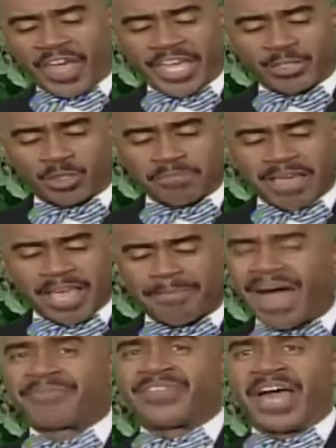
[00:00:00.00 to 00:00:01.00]
things was made
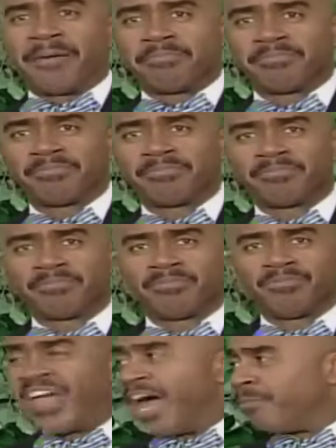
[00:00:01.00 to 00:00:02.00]
by them. Him.
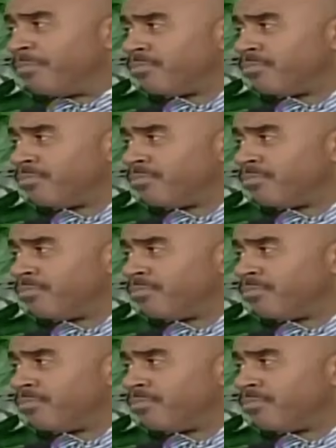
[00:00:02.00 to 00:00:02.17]
Them.